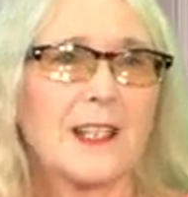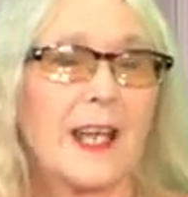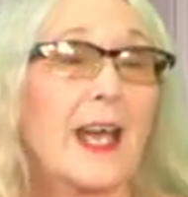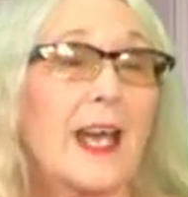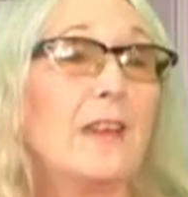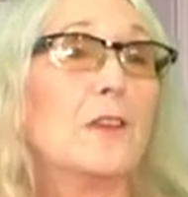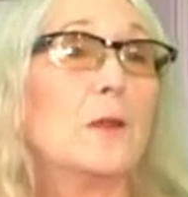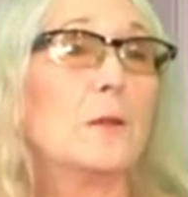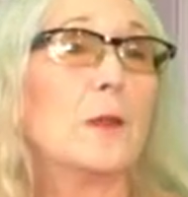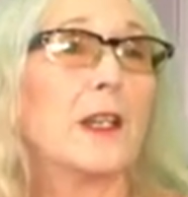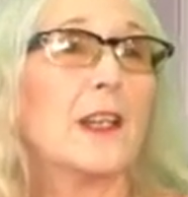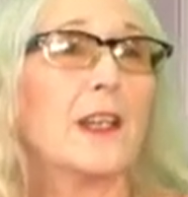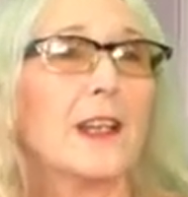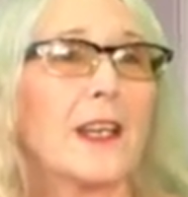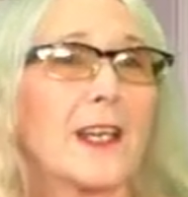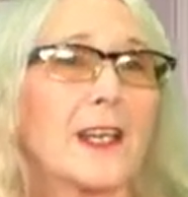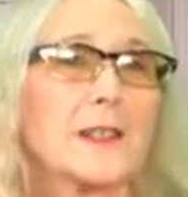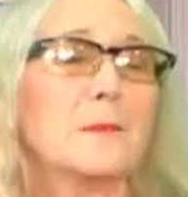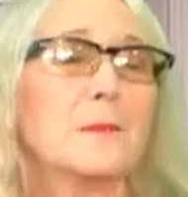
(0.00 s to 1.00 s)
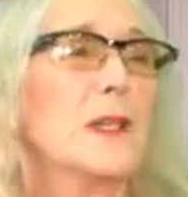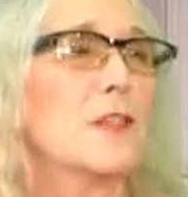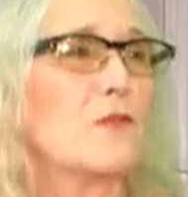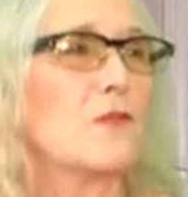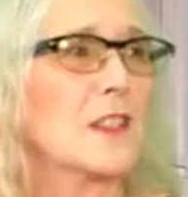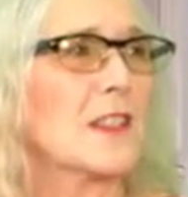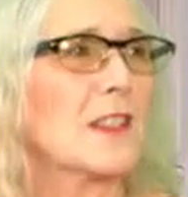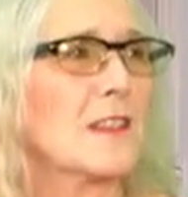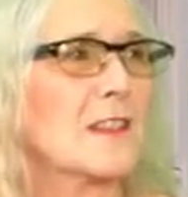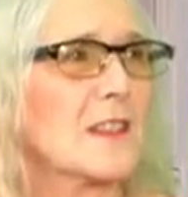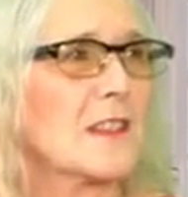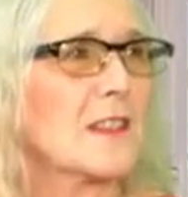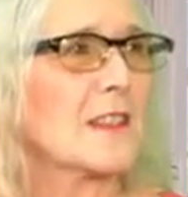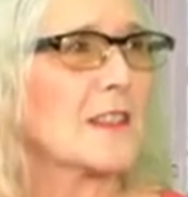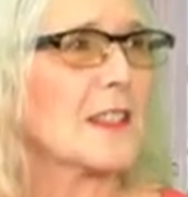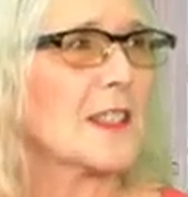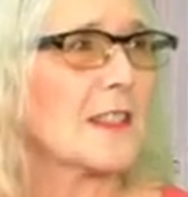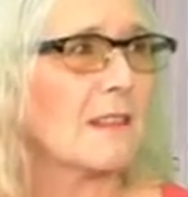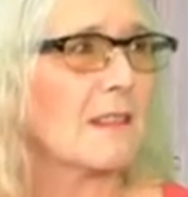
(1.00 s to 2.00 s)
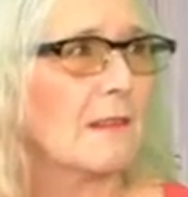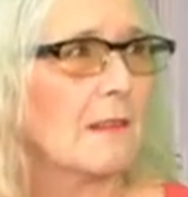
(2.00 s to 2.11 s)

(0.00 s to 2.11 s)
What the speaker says: everybody gets made redundant.